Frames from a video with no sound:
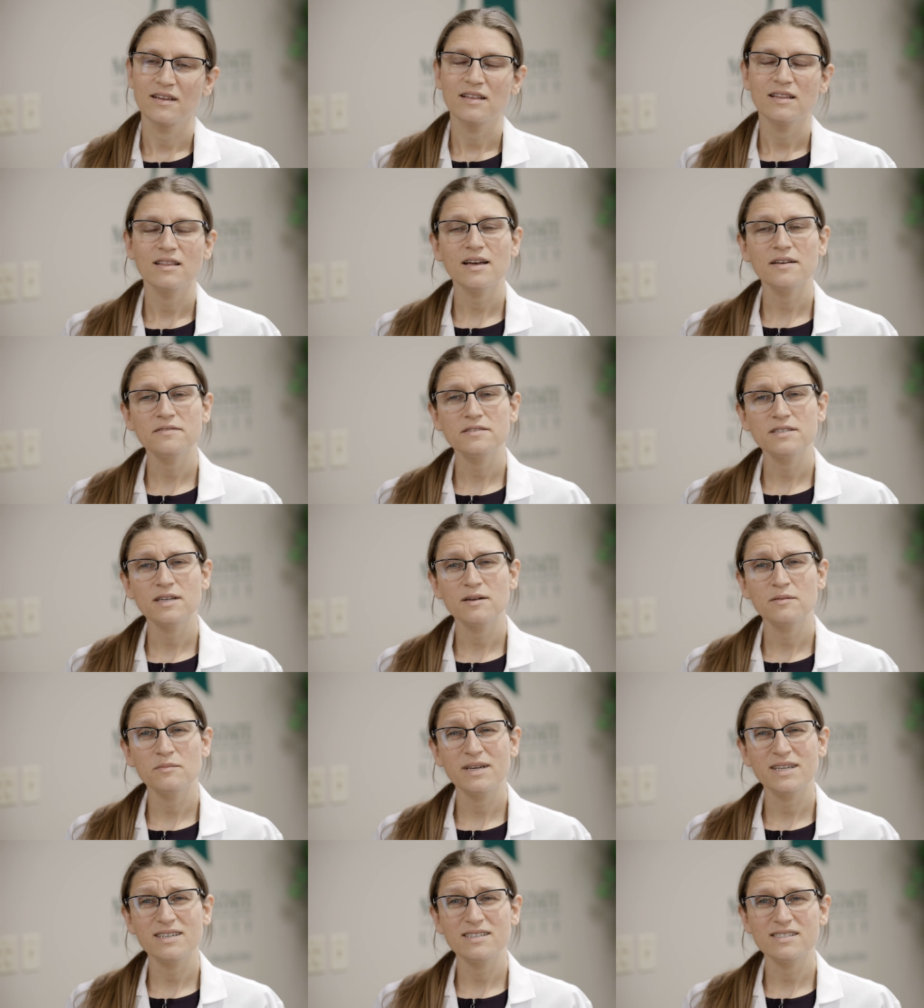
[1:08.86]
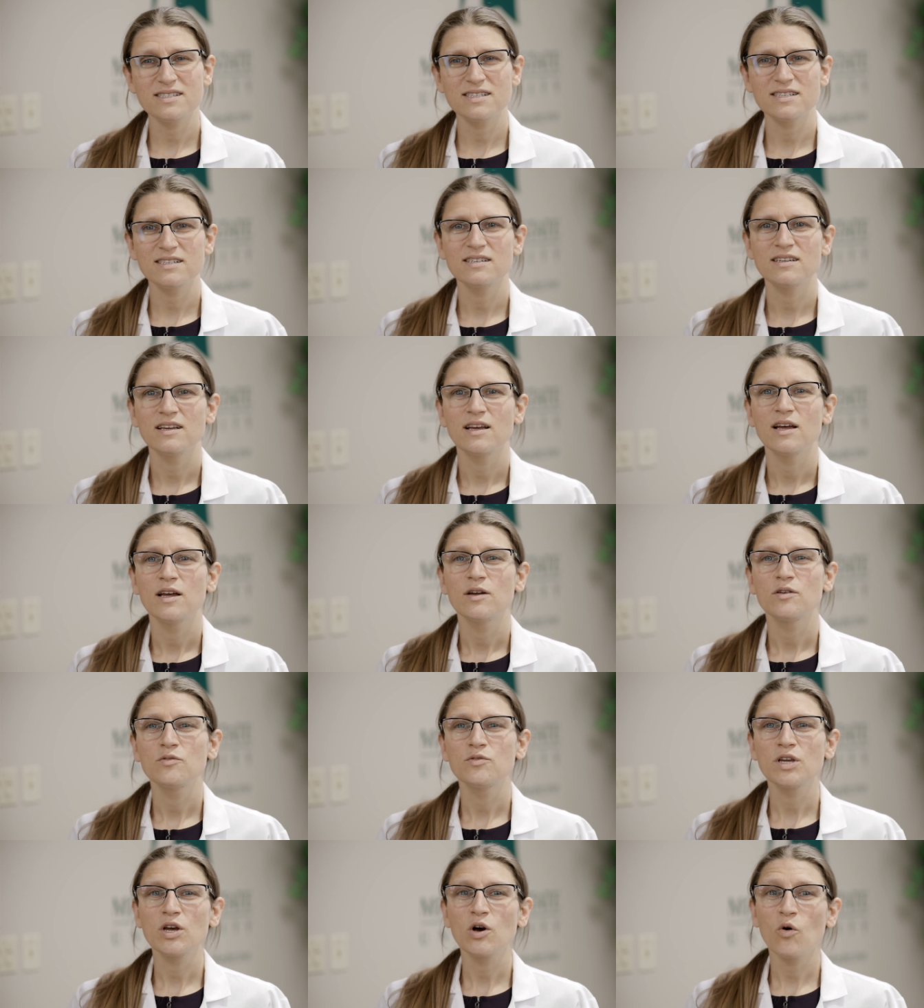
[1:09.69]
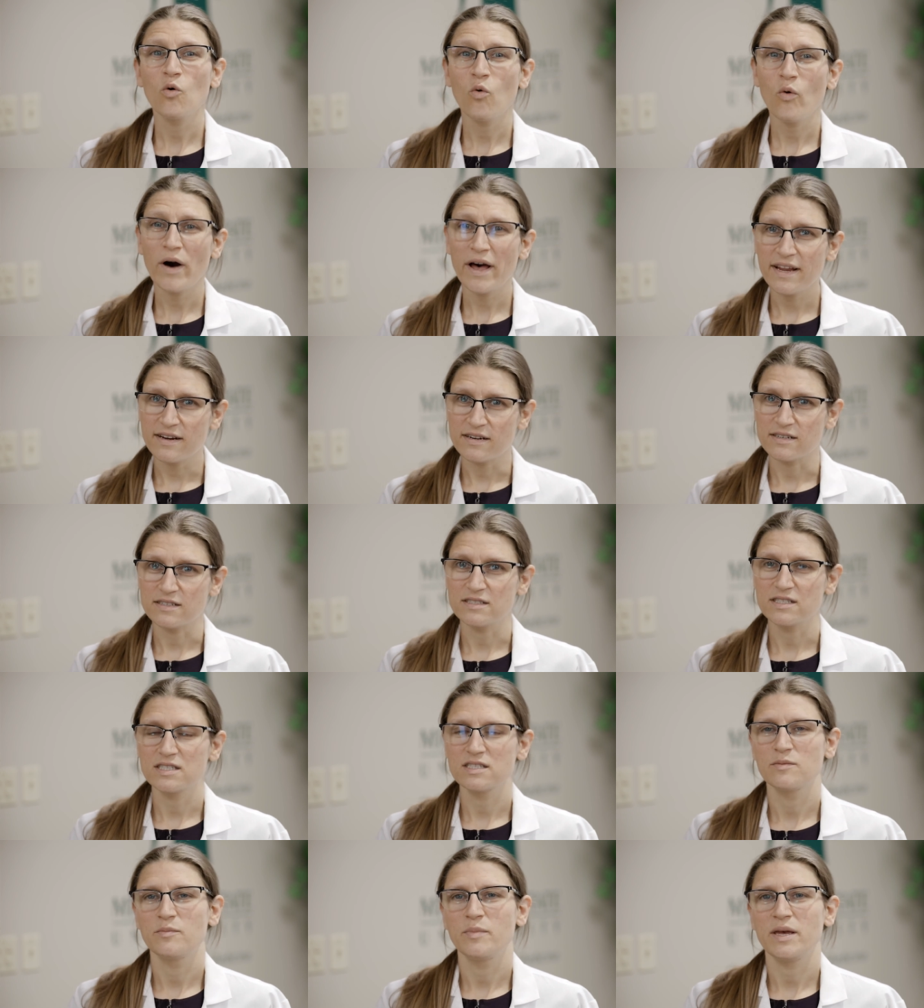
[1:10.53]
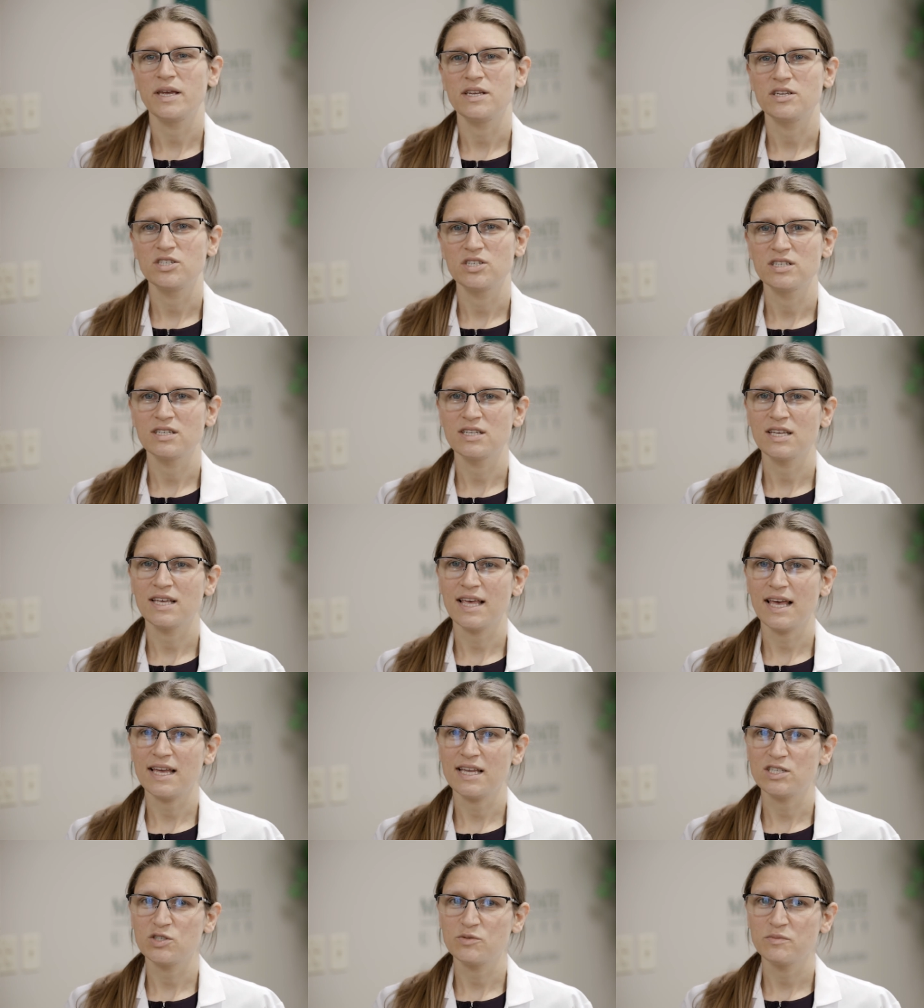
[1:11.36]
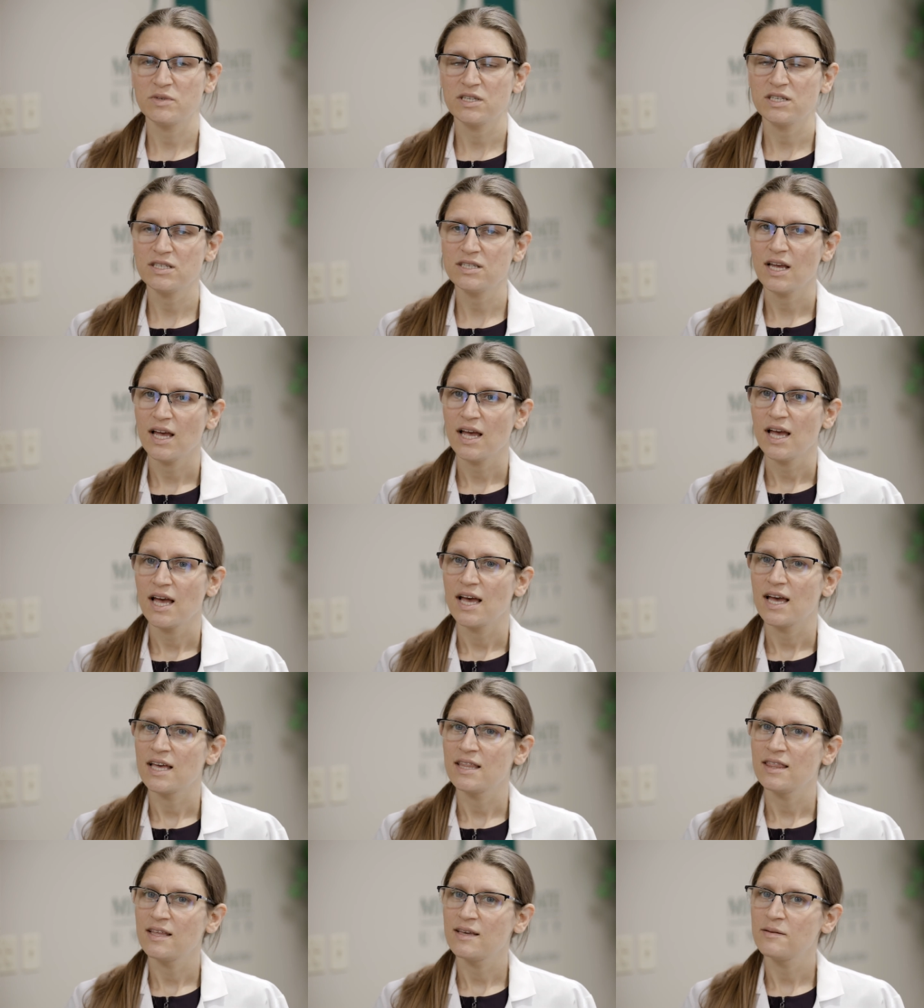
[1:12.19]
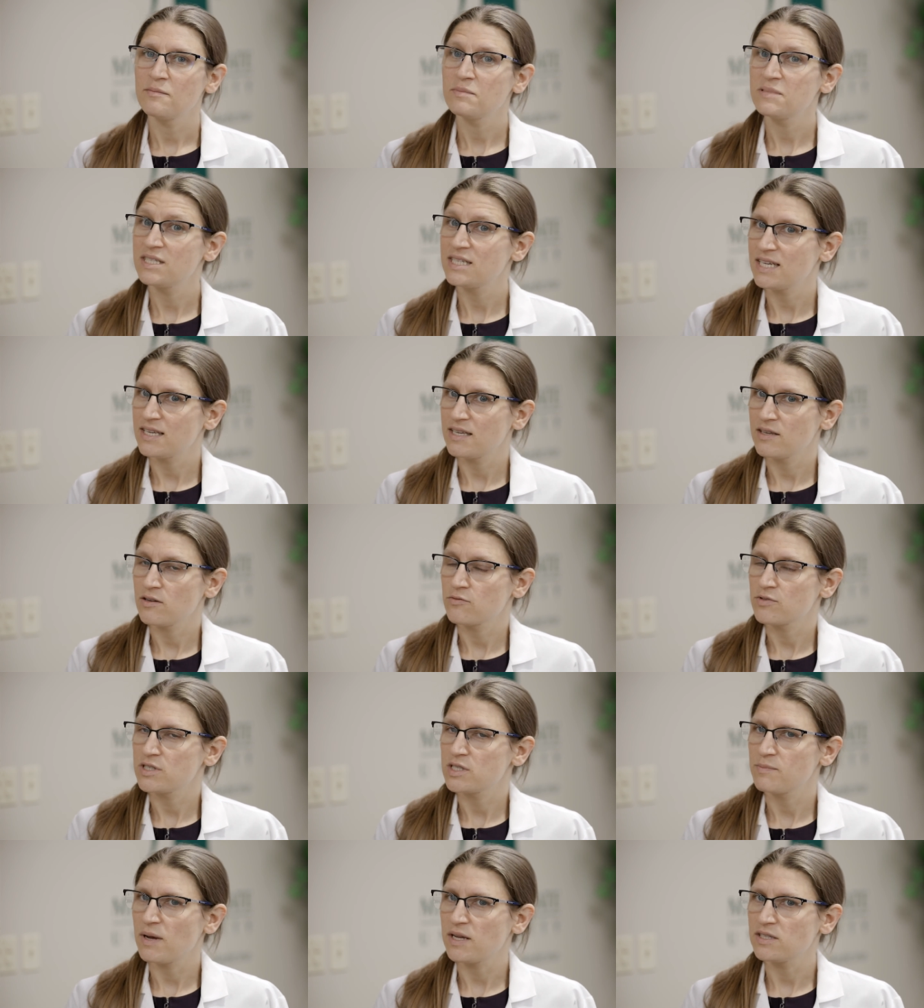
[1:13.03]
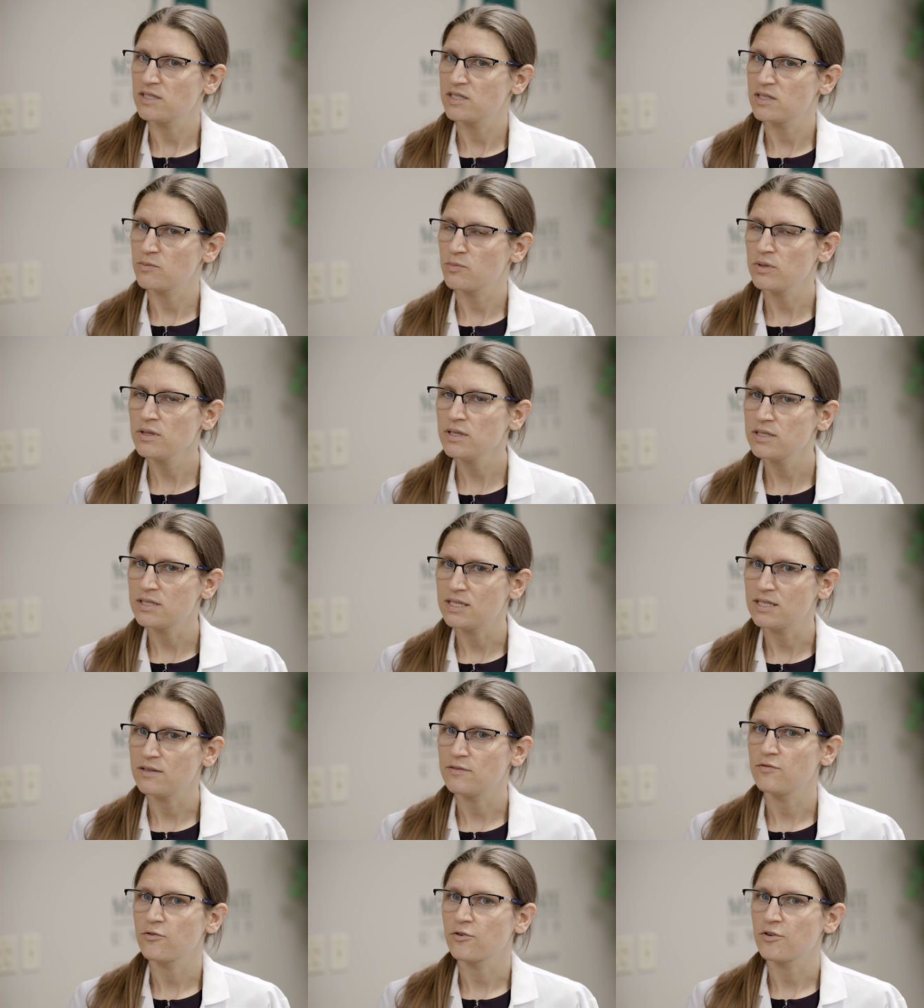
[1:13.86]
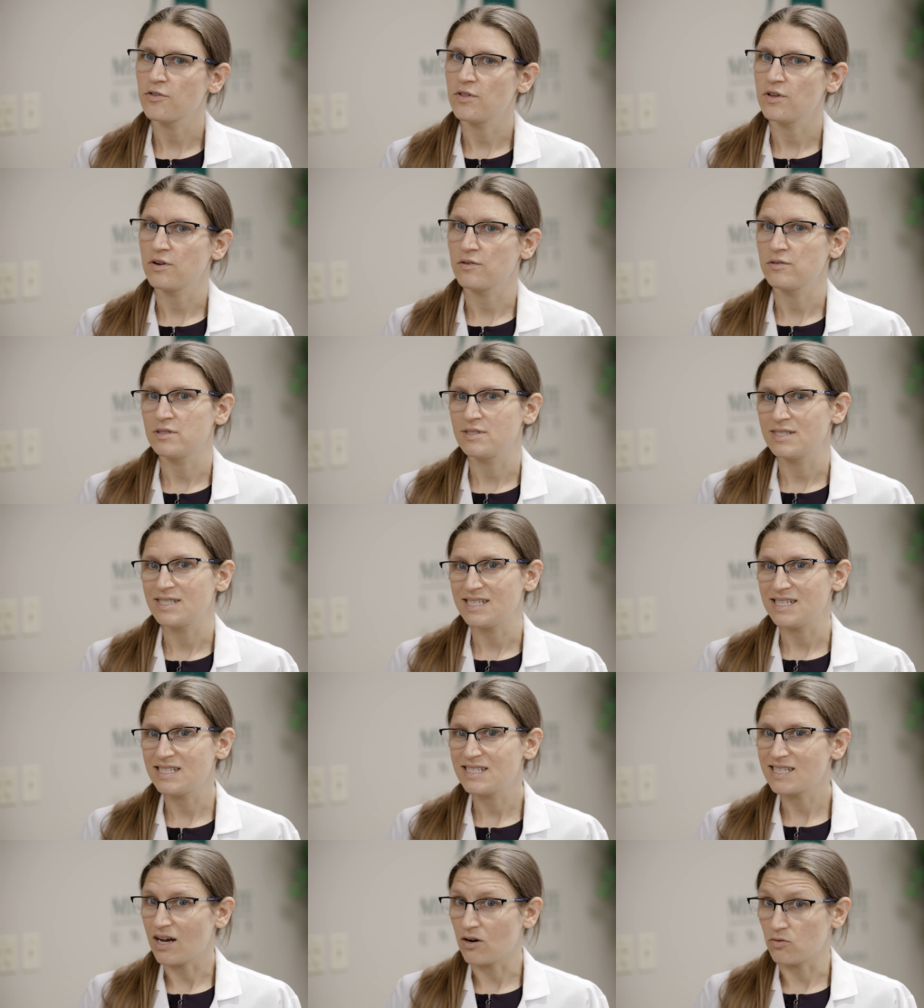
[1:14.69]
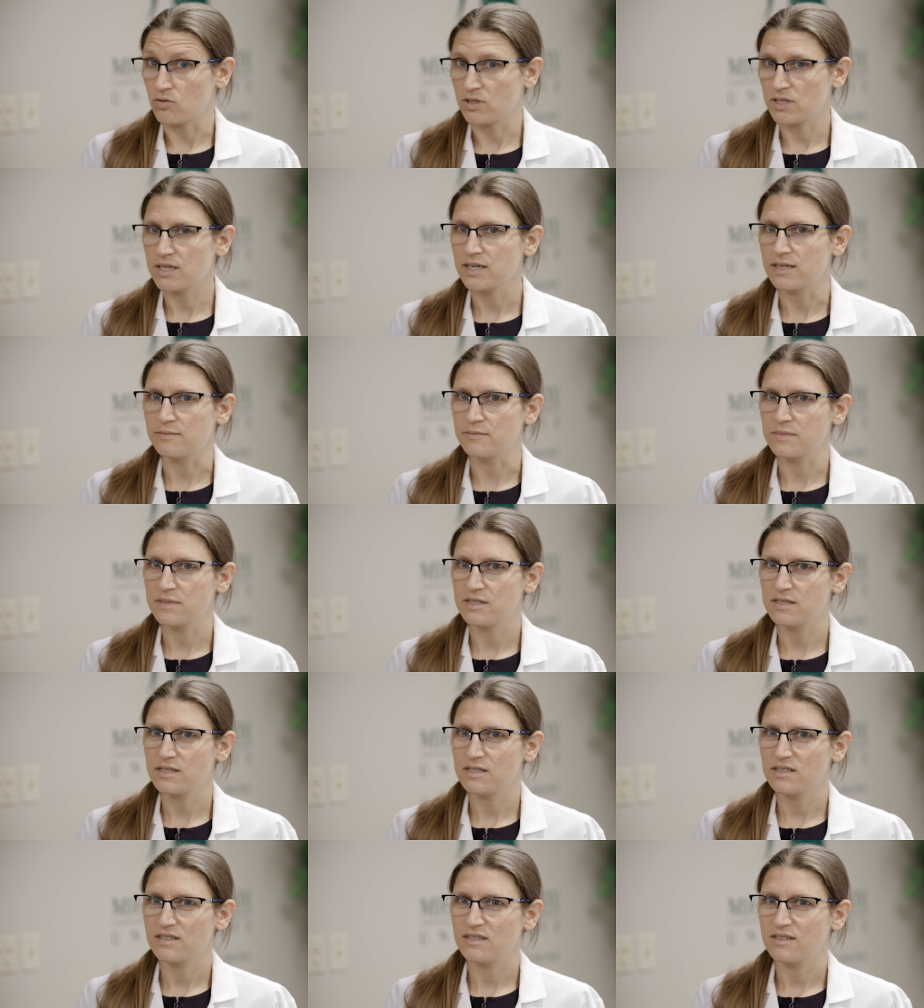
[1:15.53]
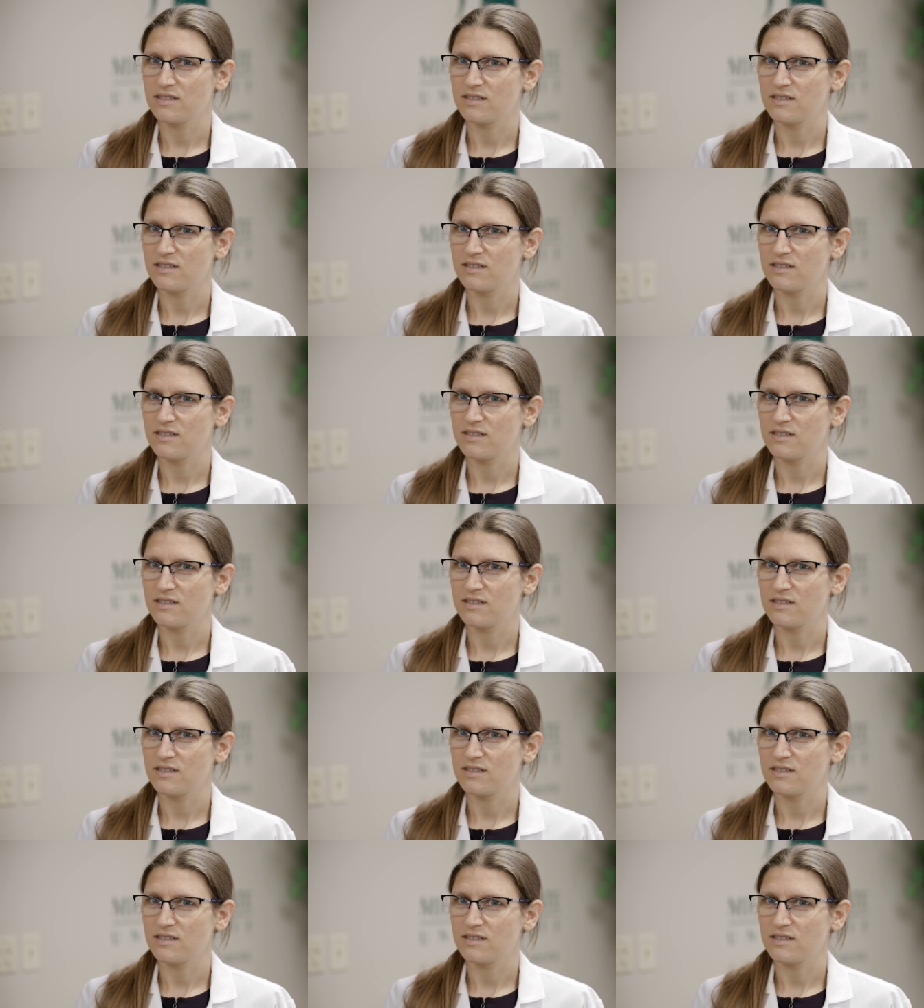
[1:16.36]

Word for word: Lifestyle medicine requires patient engagement and them taking responsibility for their disease outcomes.